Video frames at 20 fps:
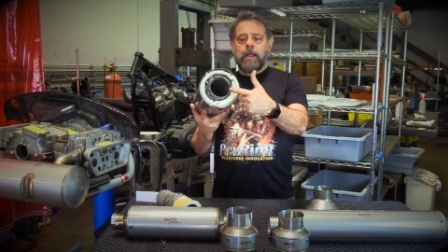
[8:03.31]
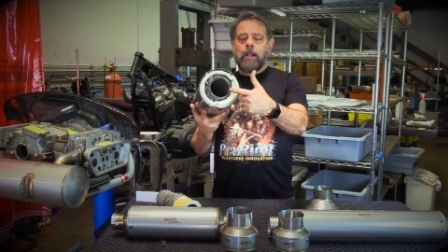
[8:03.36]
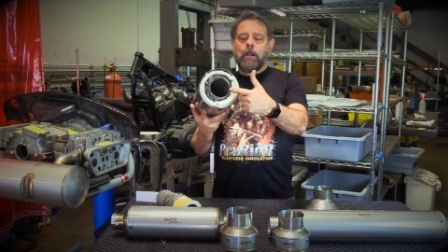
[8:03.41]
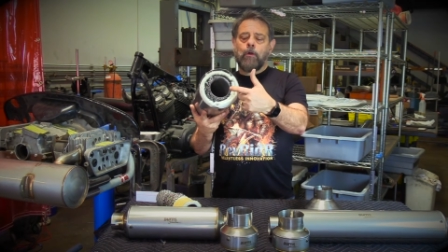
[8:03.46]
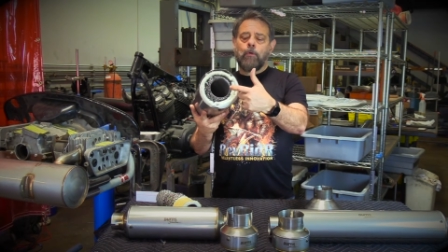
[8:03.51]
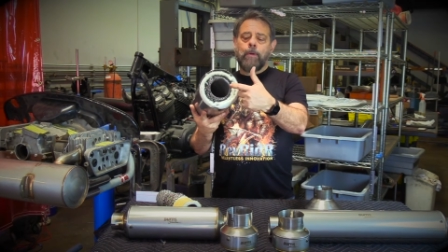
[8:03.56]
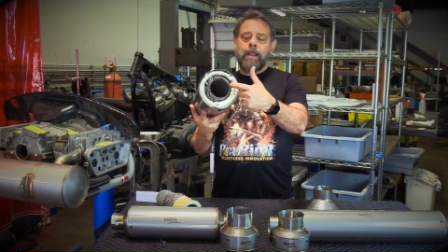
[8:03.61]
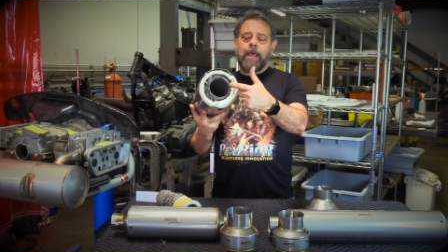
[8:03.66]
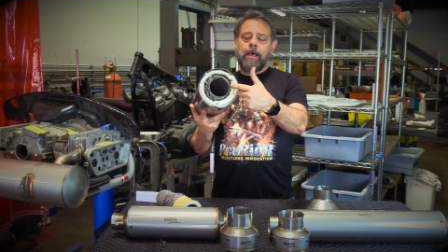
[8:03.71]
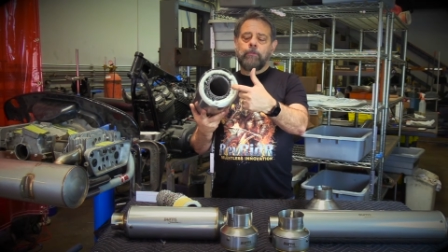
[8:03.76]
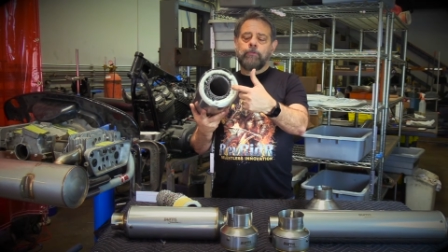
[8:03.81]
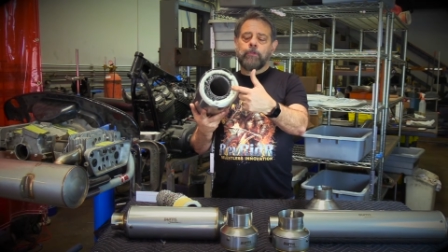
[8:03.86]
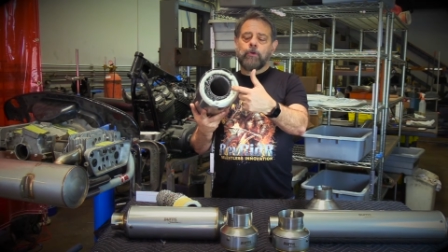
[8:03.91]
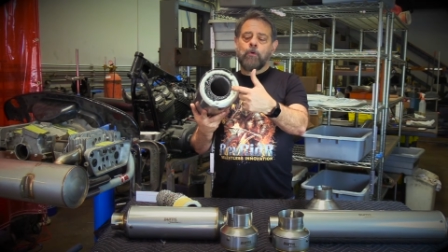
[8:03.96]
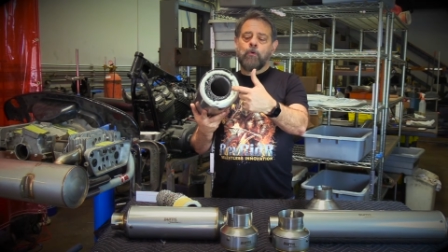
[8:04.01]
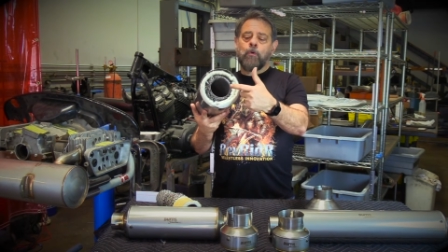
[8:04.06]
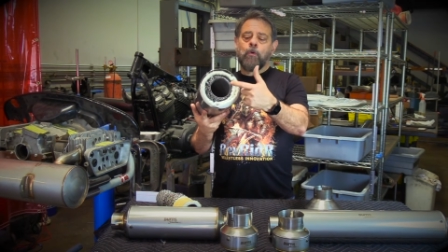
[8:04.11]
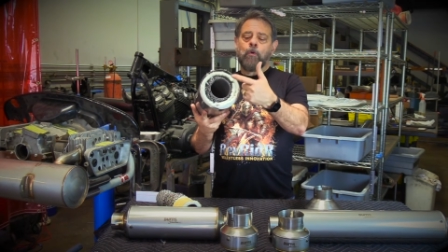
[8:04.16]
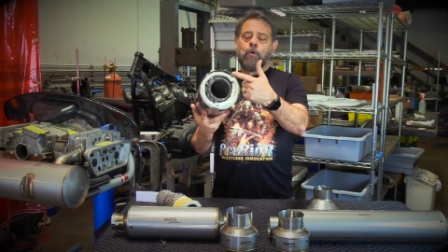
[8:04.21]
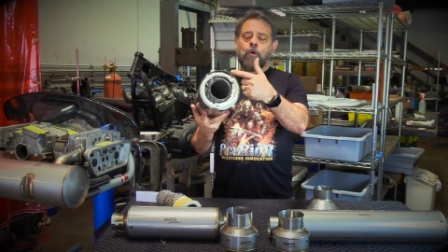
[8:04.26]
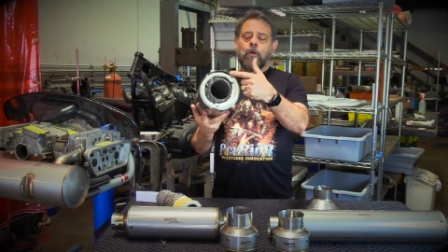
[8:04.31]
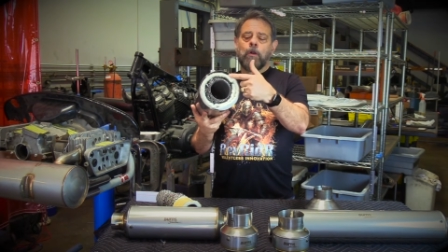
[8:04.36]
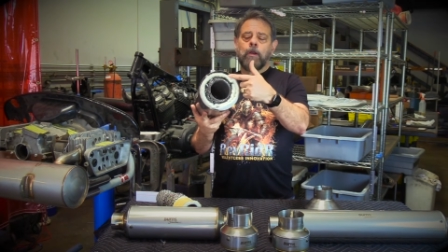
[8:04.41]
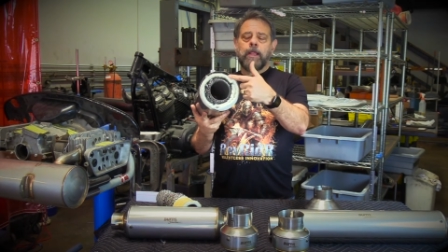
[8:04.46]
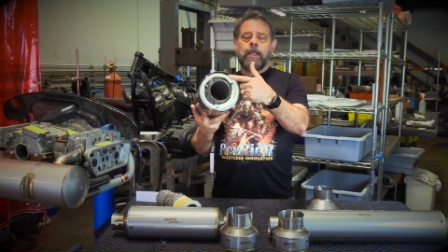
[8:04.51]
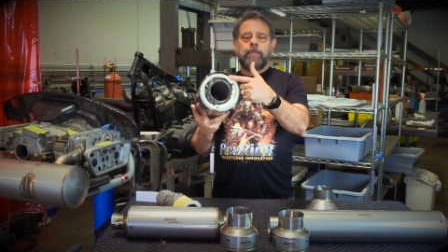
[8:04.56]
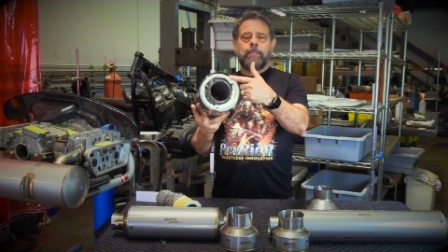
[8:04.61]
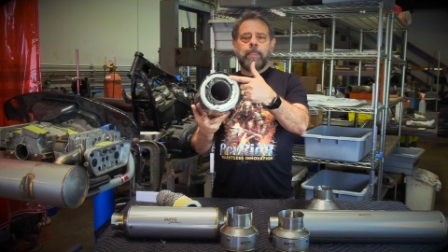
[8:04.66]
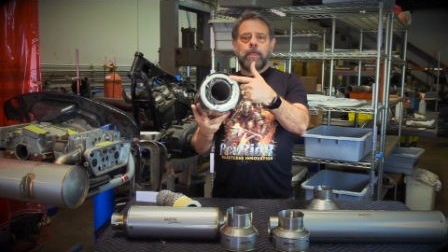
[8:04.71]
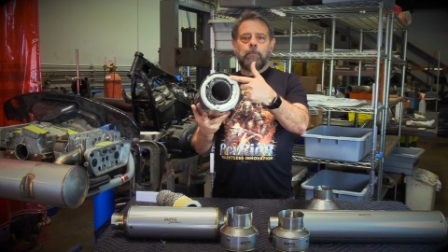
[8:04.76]
around the
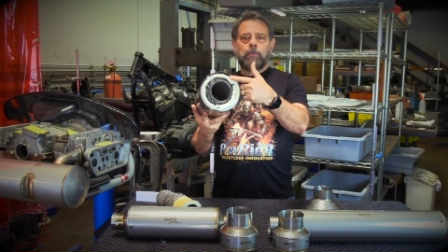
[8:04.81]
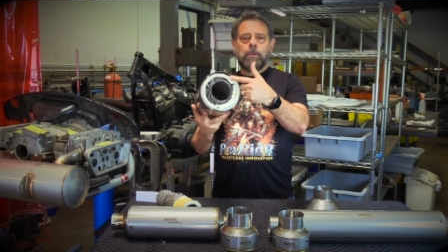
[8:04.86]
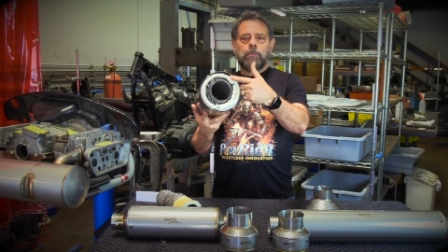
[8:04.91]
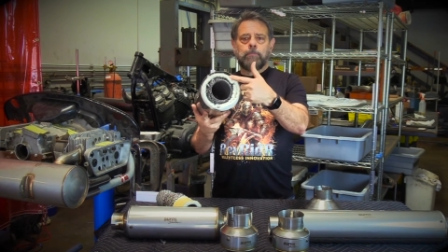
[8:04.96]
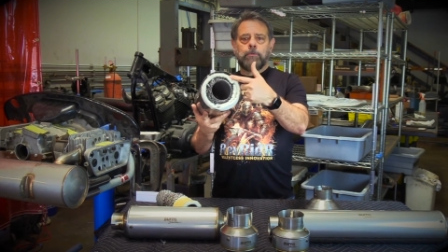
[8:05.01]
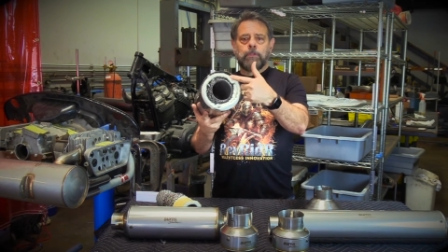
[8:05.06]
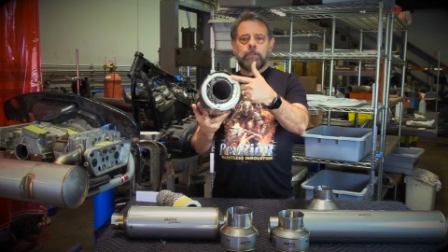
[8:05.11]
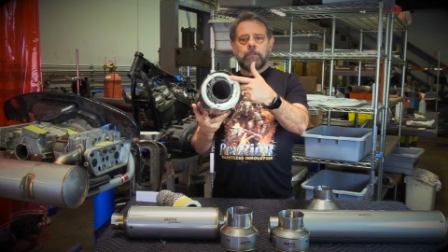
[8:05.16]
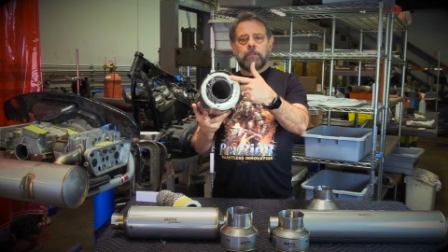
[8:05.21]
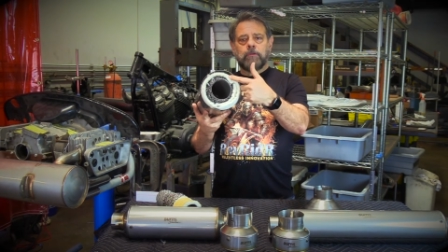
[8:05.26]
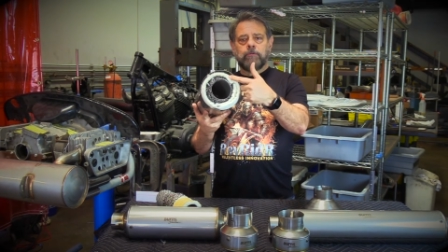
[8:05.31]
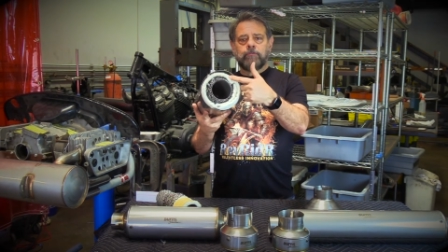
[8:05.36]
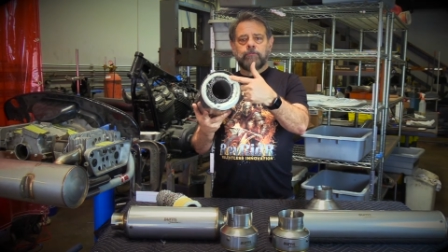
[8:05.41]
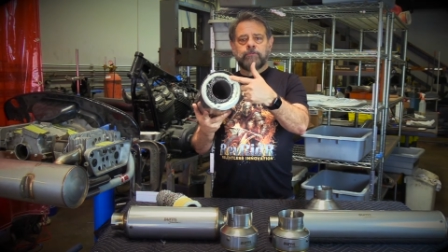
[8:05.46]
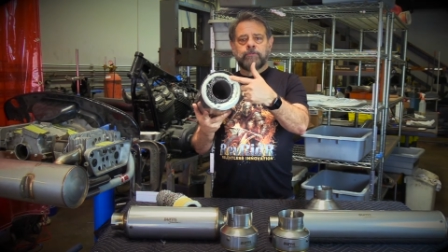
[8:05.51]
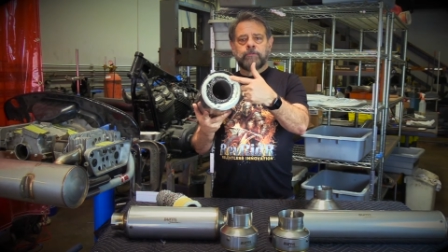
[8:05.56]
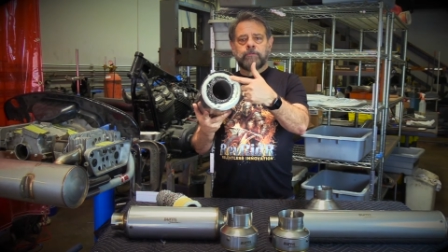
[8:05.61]
core, and then we put the,